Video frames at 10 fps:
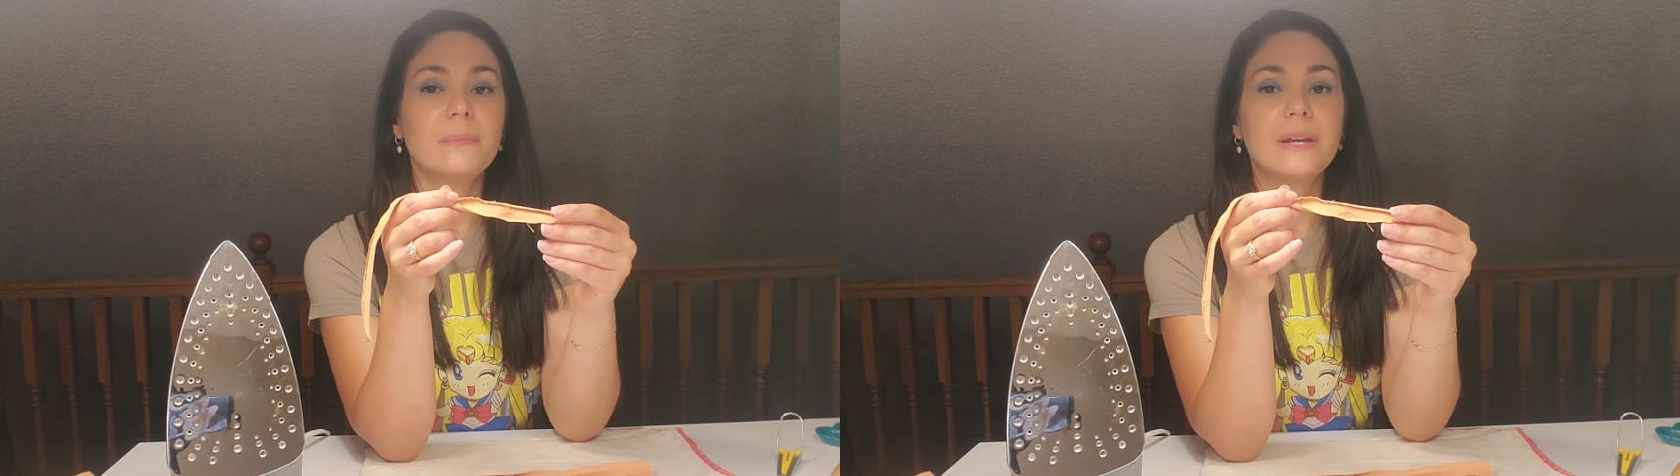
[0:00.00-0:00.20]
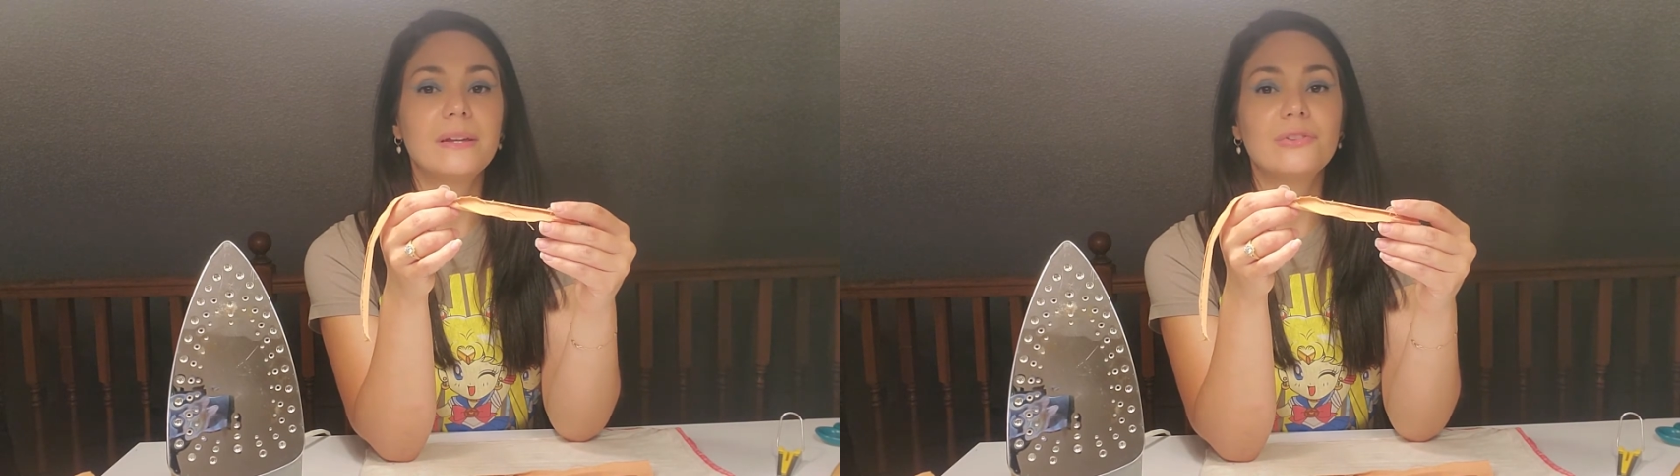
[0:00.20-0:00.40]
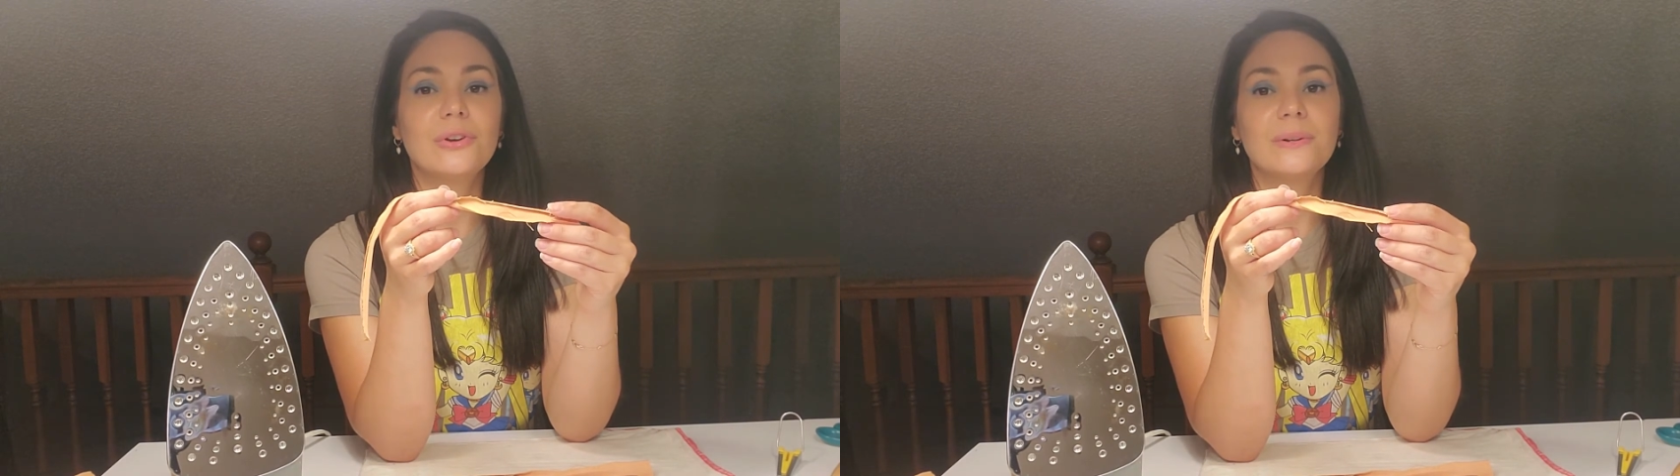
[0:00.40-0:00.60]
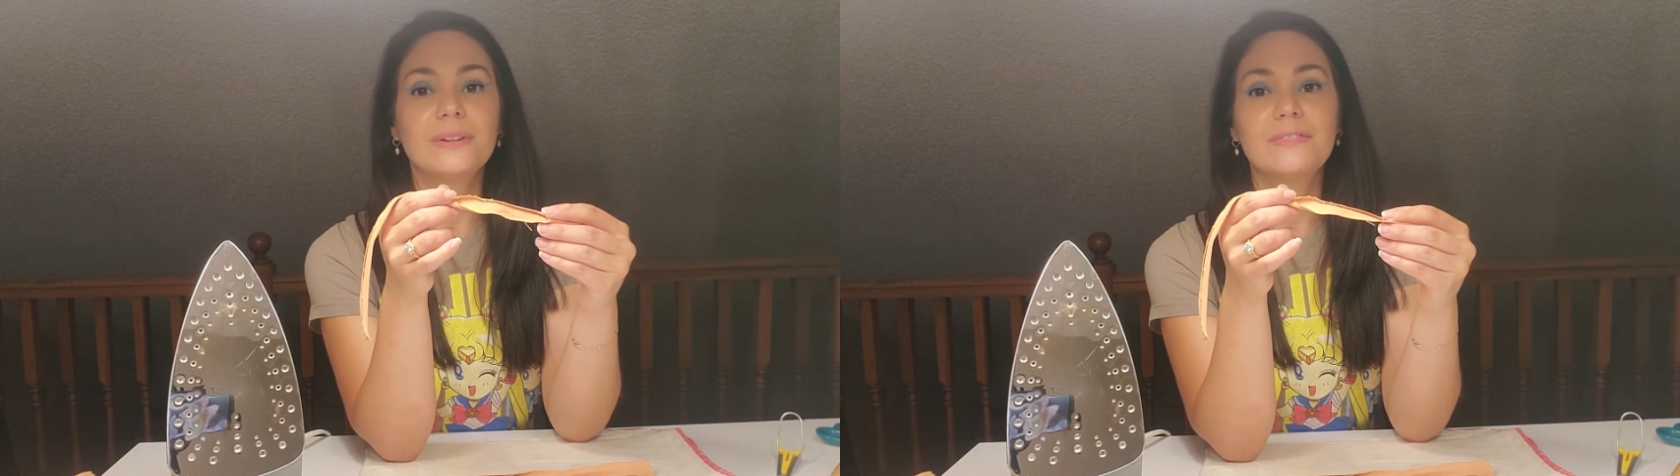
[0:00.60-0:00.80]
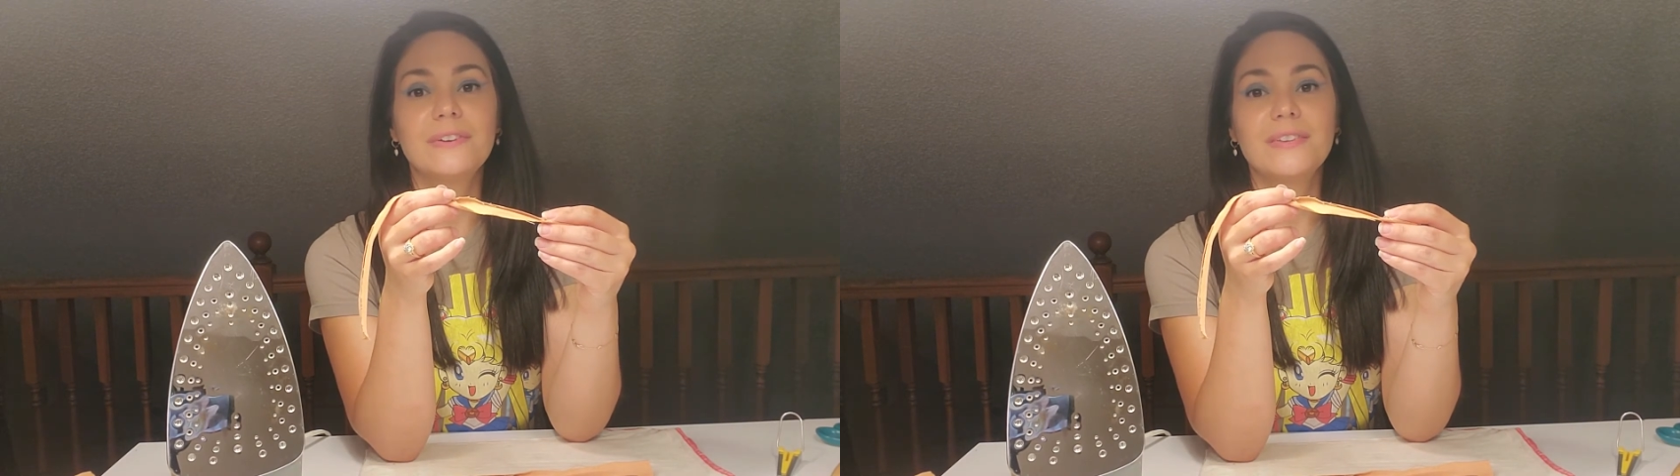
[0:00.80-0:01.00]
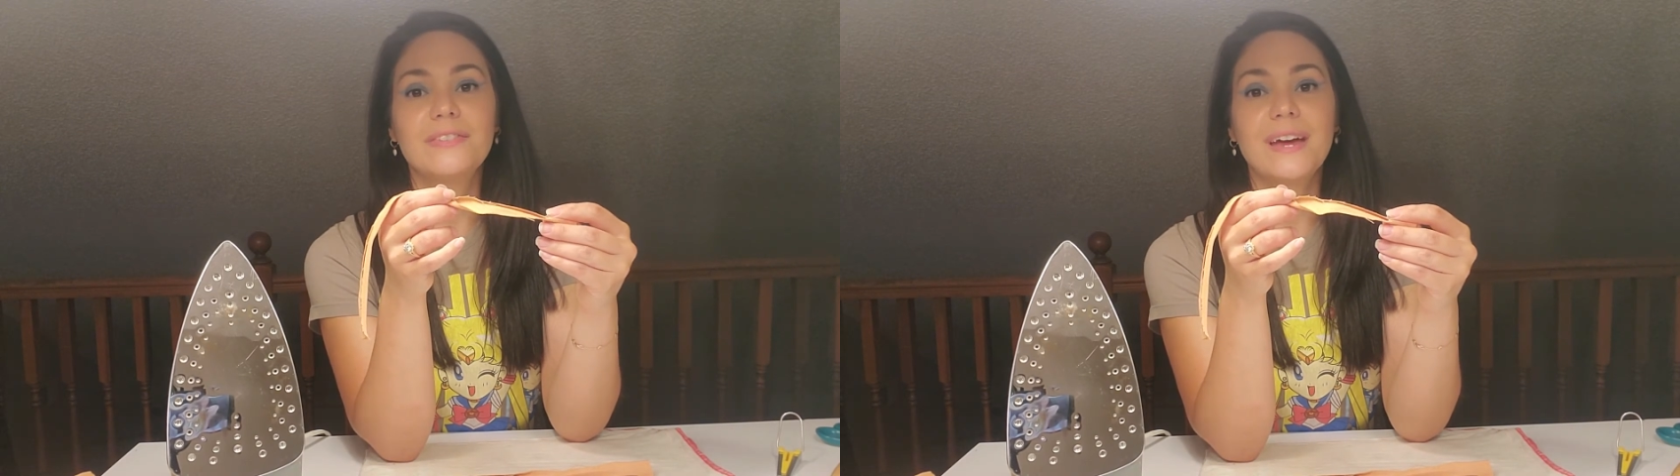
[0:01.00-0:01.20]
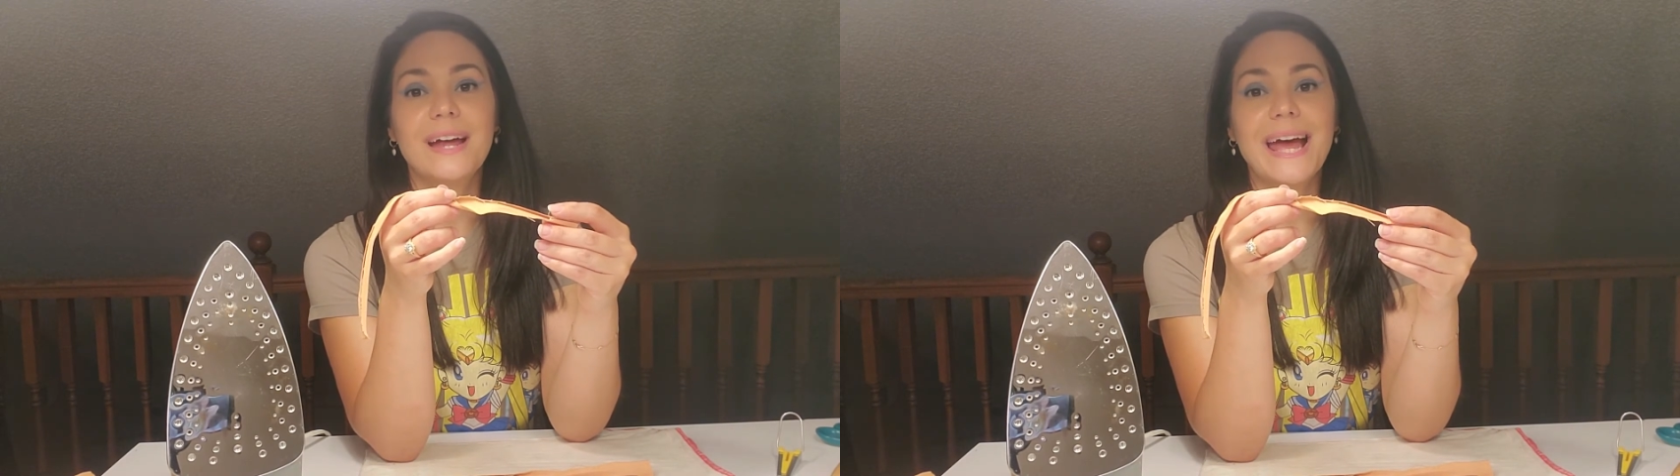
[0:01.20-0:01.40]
we can totally fix that